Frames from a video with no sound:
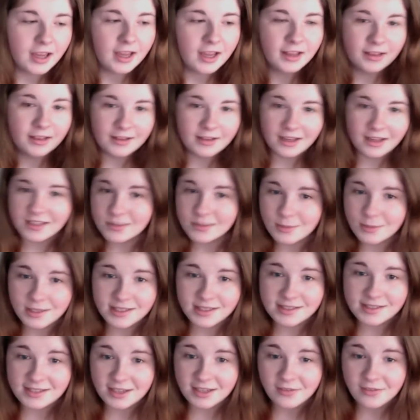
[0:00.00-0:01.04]
next week's
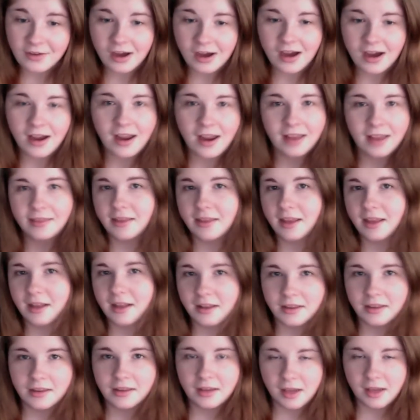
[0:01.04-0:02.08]
Diva and
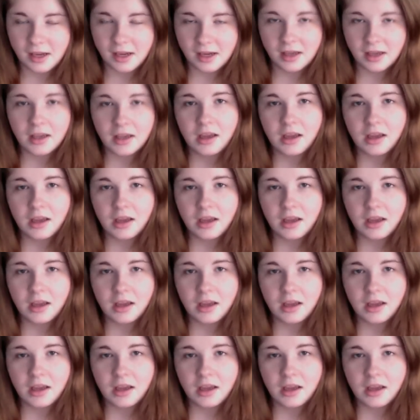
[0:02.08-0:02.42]
then the